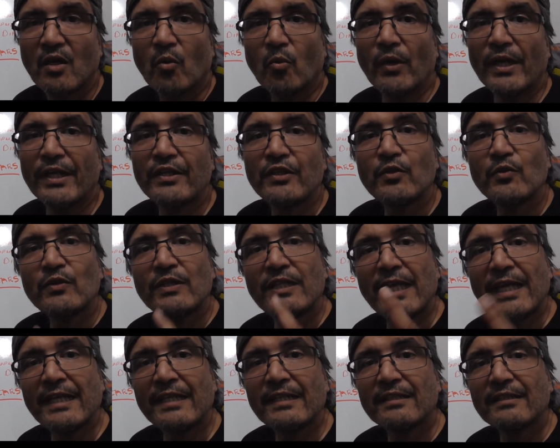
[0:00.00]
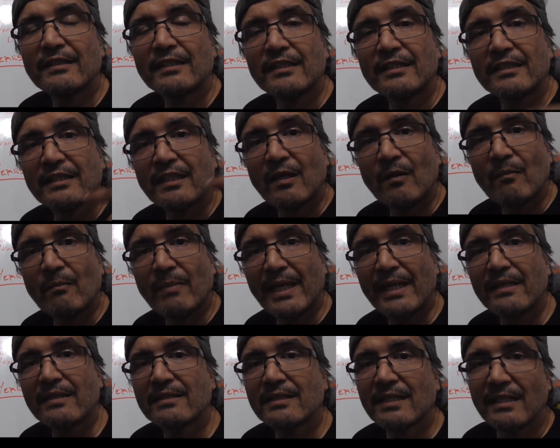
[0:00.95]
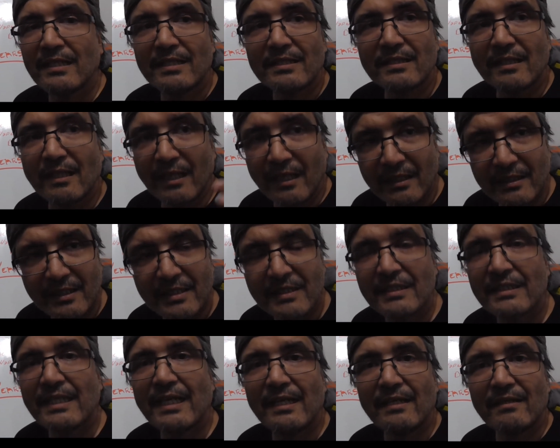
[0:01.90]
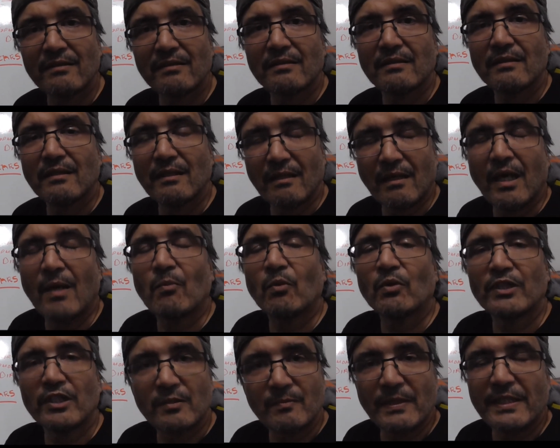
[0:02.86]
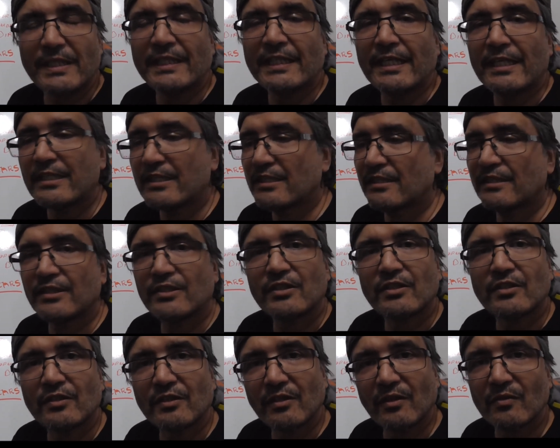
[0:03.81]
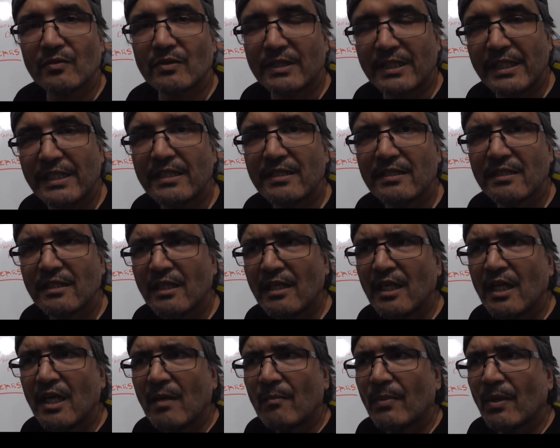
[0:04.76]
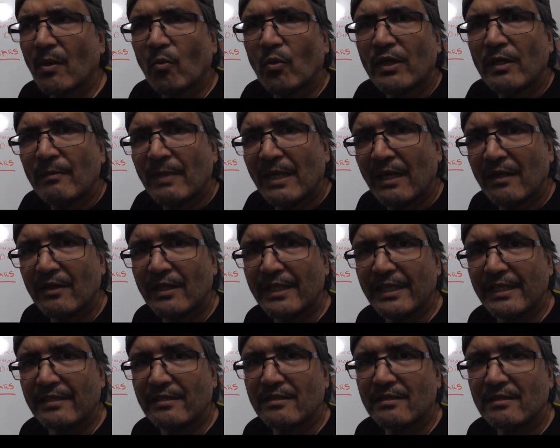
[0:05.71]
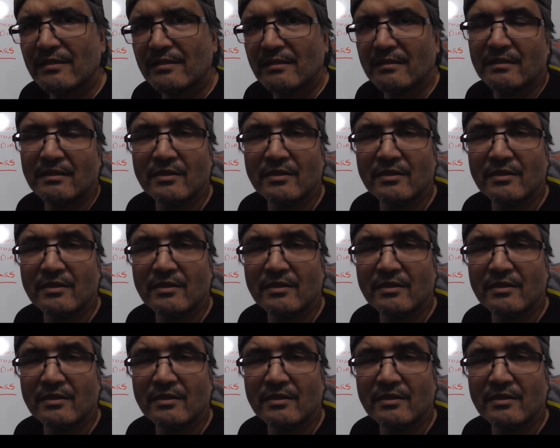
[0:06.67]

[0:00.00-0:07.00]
When you then can come back and say, listen, I understand I'm on this medication, this controls this, but what about this?